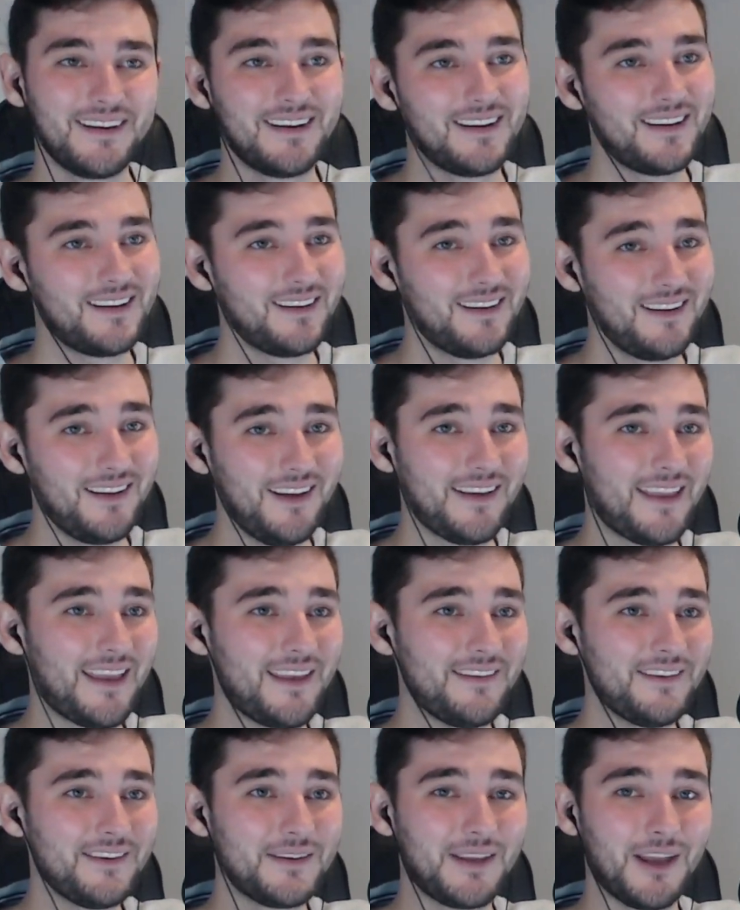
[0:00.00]
you.
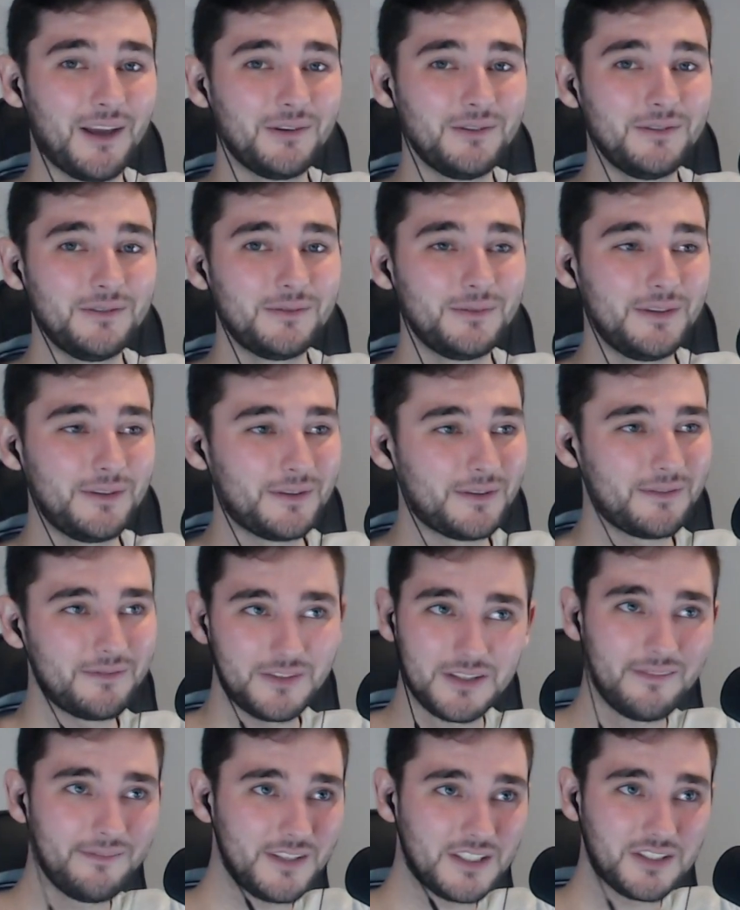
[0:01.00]
Okay, there we go.
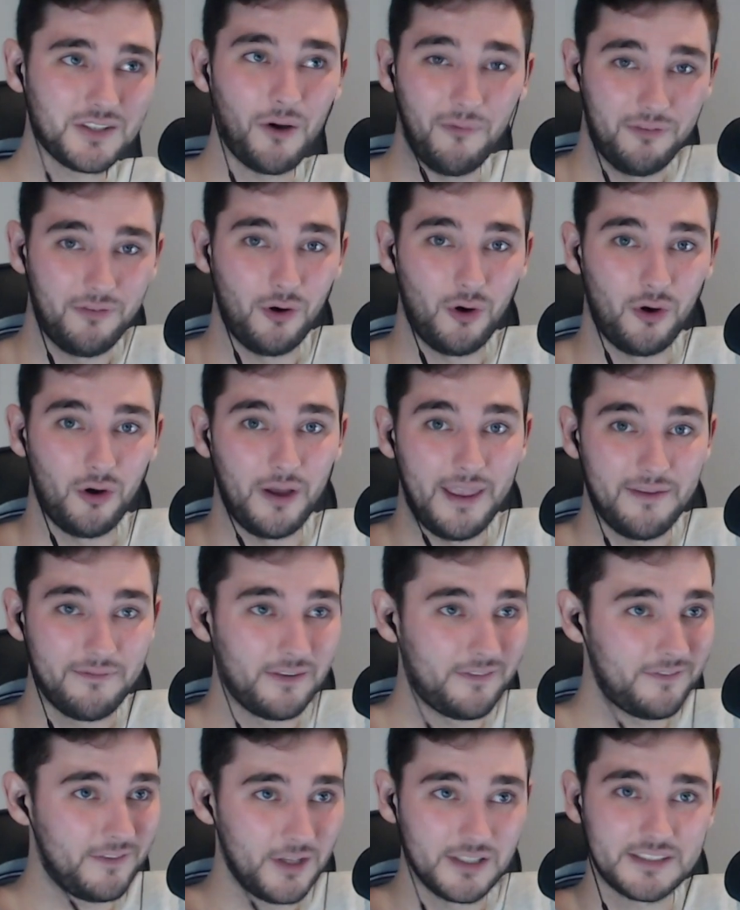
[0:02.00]
The top 40,
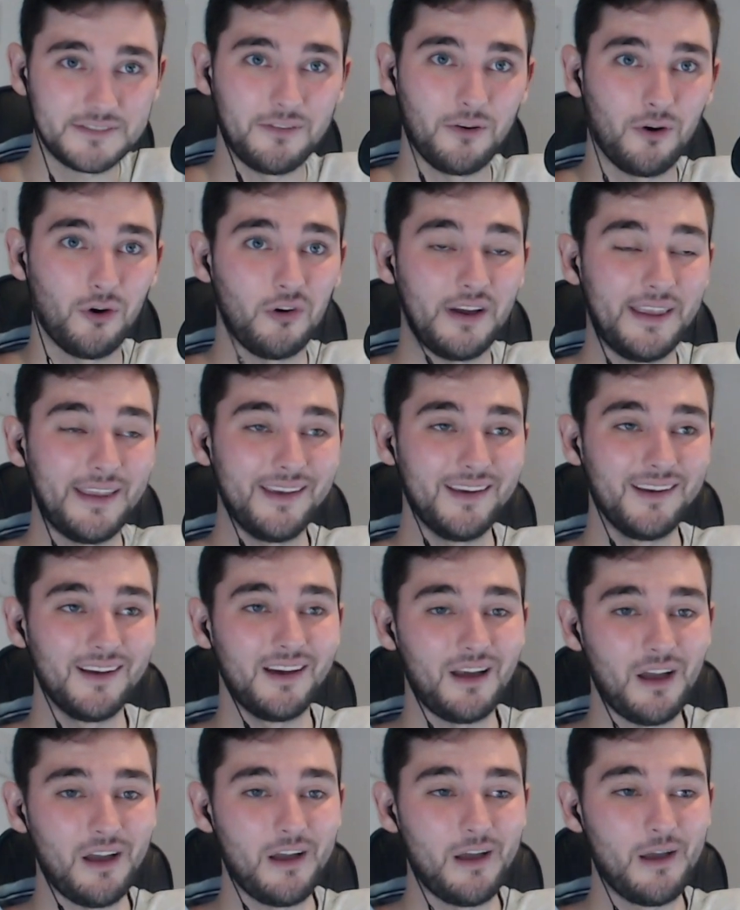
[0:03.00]
the first 40.
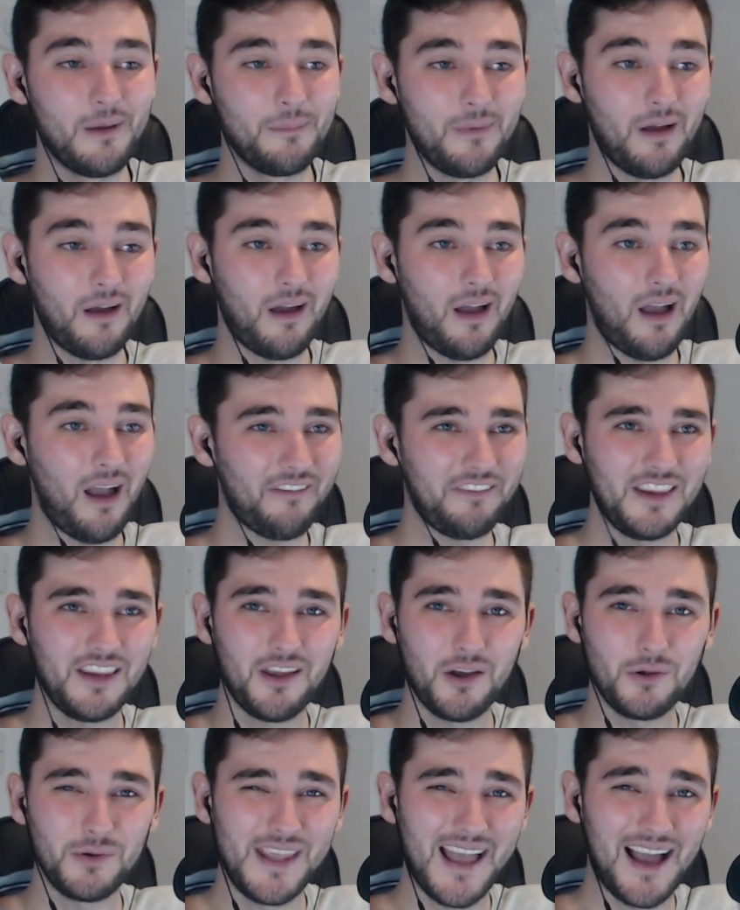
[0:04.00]
I
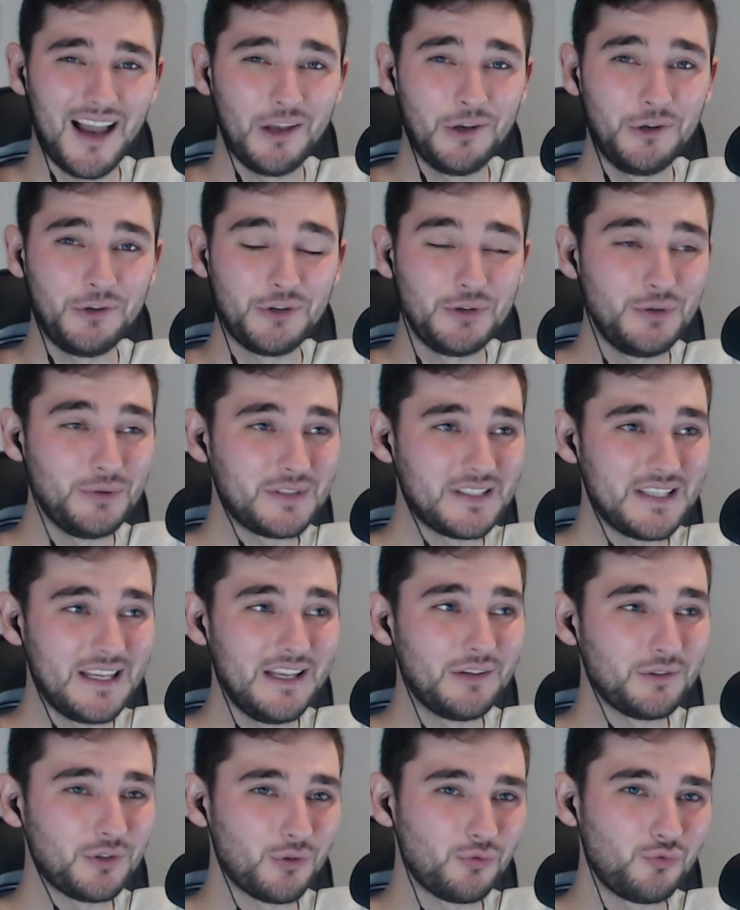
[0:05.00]
think only Ireland and New
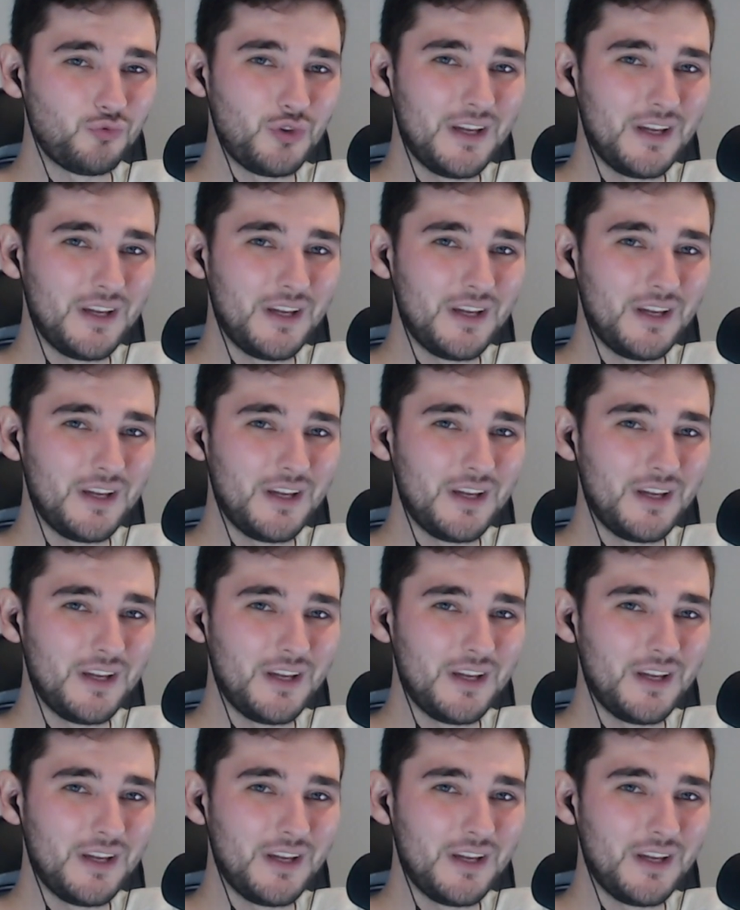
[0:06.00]
Zealand are